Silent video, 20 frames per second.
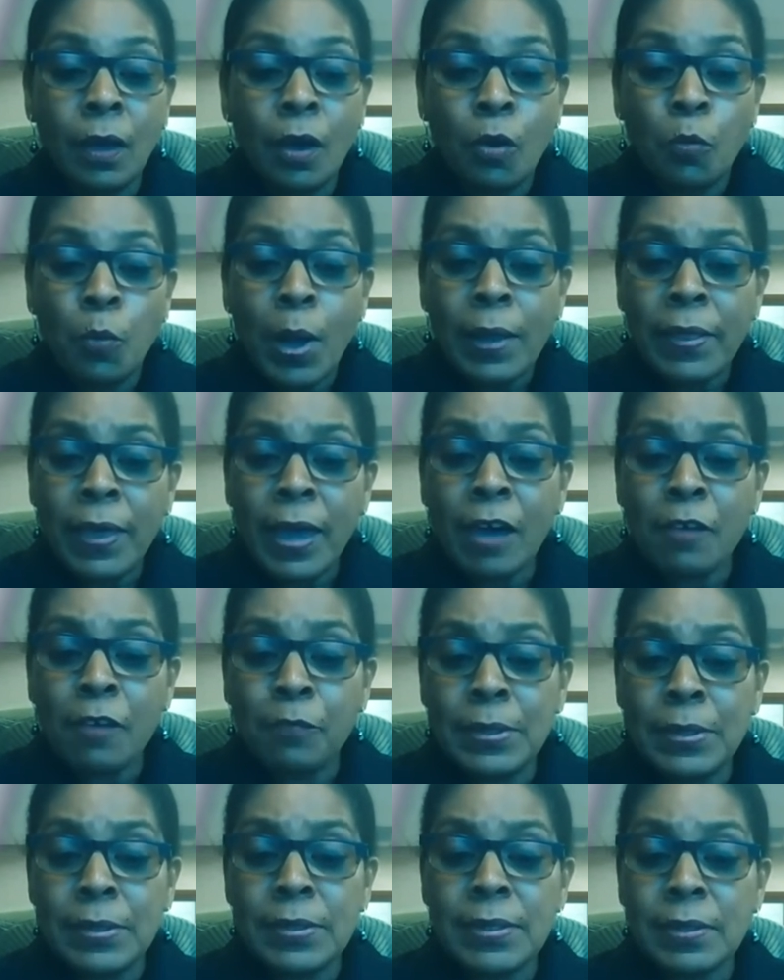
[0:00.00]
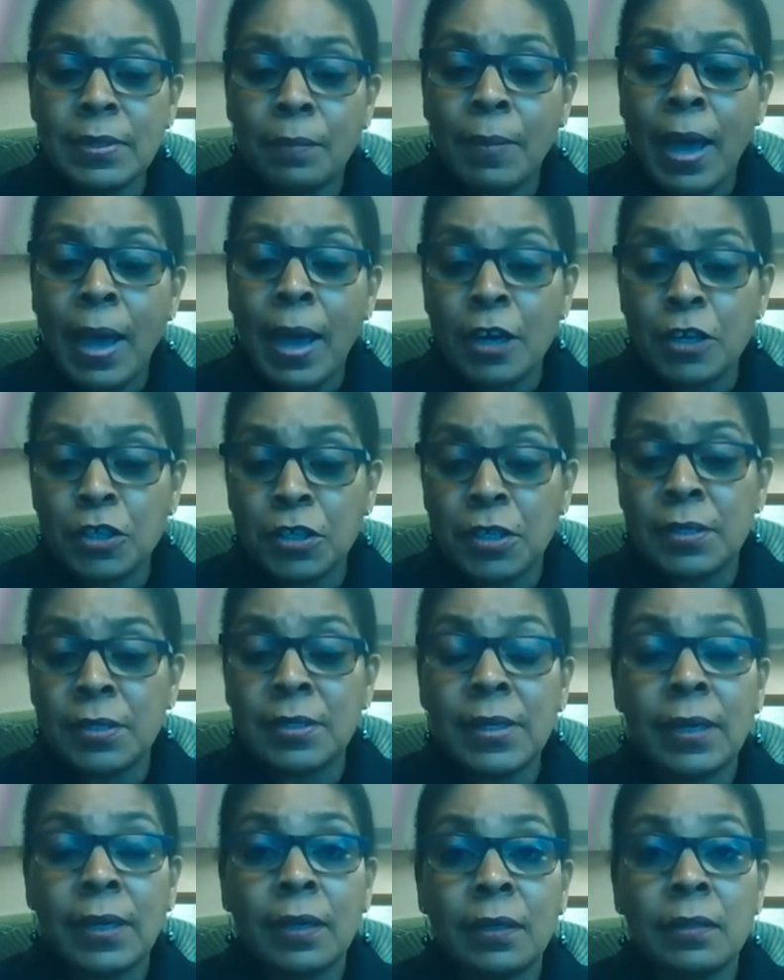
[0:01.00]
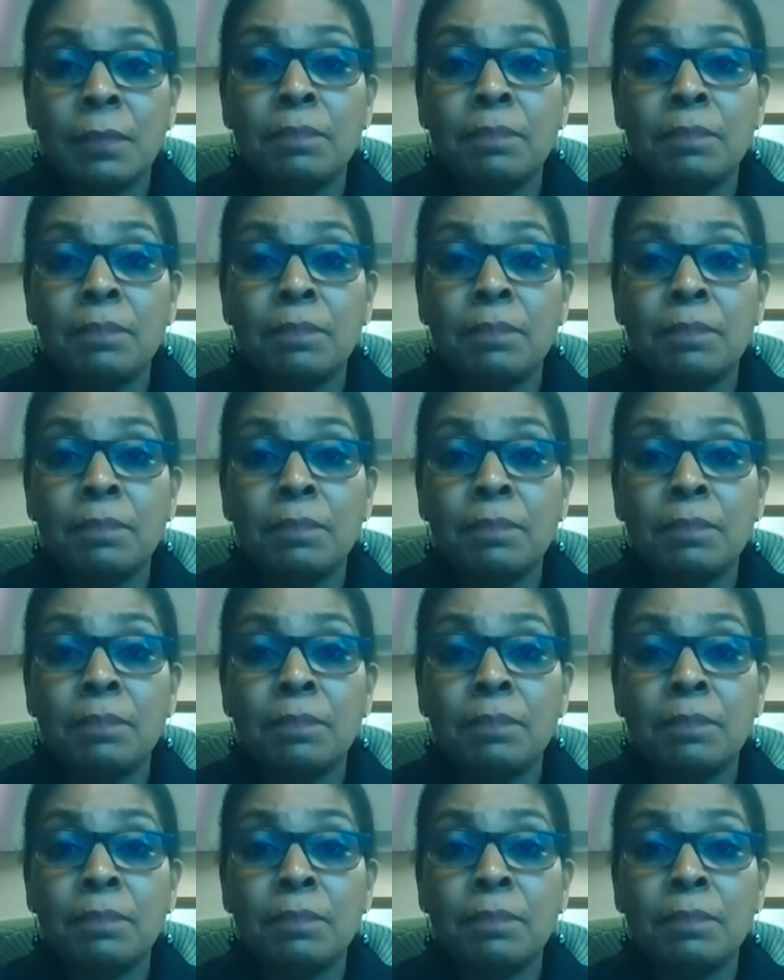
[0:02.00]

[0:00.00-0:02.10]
While there have been some actions taken